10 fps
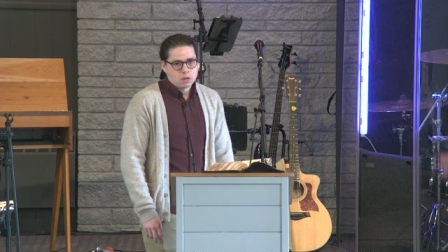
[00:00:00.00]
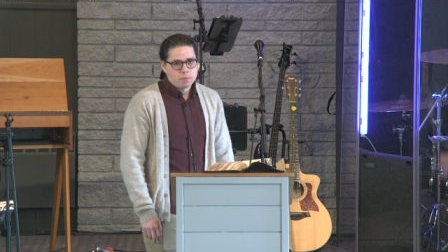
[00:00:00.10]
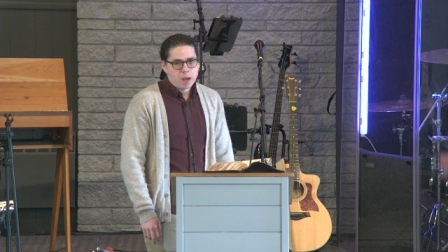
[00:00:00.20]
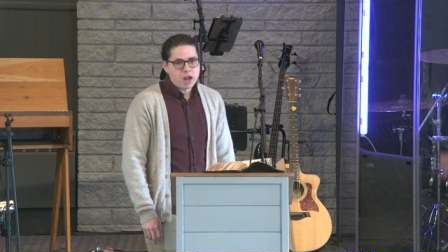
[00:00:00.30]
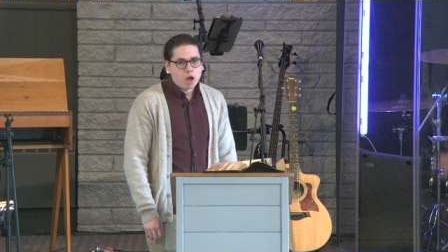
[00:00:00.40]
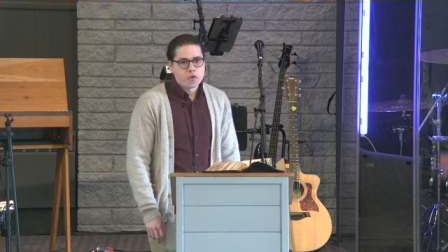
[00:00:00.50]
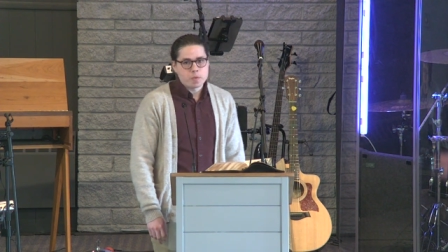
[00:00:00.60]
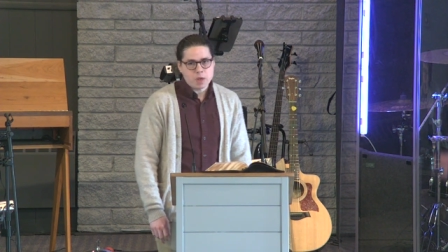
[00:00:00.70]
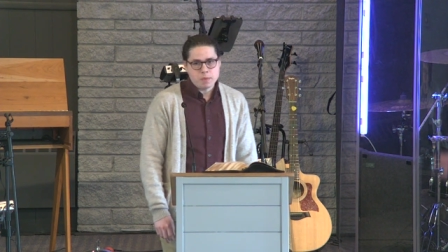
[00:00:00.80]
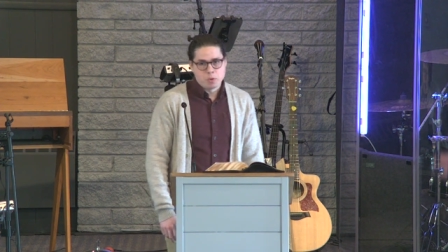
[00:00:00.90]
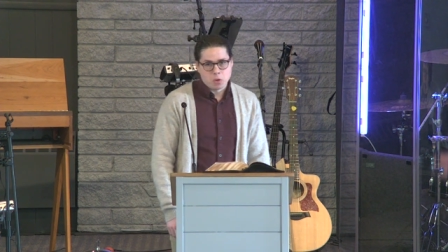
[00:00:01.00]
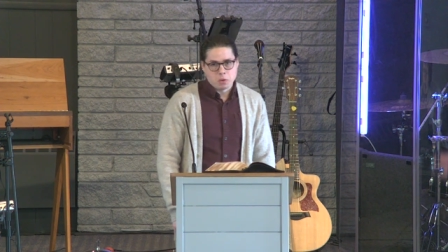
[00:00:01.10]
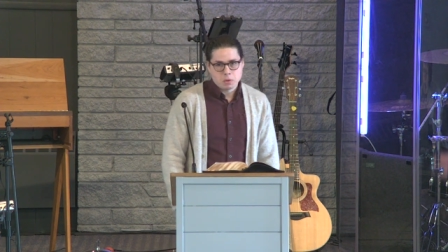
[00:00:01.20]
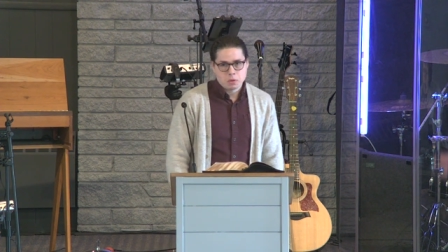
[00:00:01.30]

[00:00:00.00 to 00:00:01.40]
by other people.